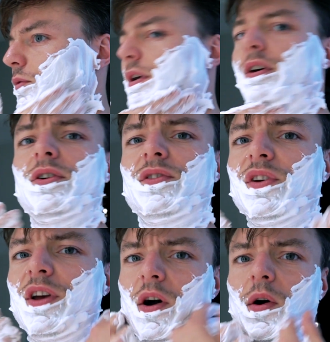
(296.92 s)
We are good
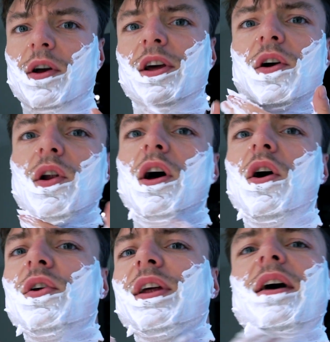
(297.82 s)
to go. I'm gonna go
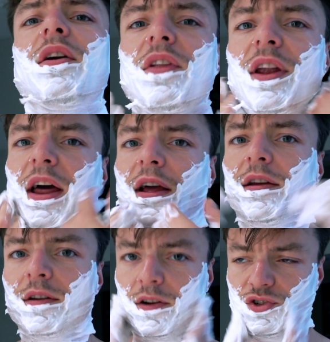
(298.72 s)
low down on the neck.
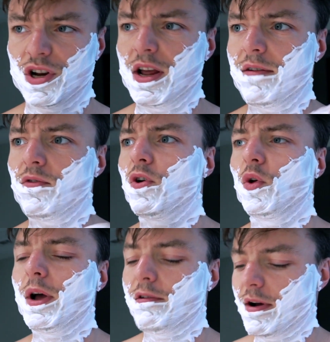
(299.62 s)
I'm gonna shave all the
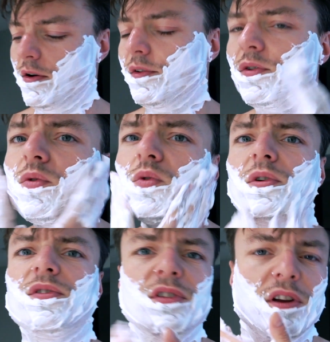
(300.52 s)
way around. Ooh,
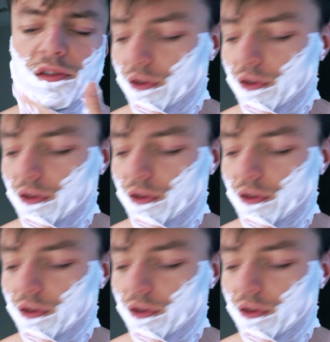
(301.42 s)
this is a nice